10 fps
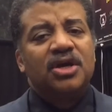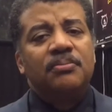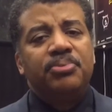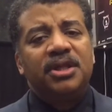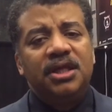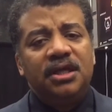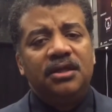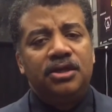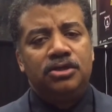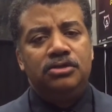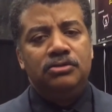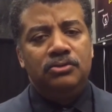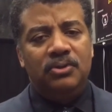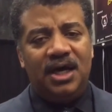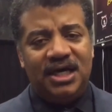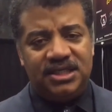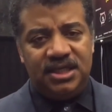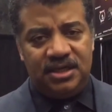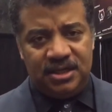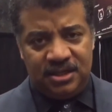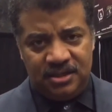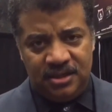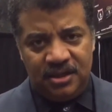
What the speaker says: completely new idea,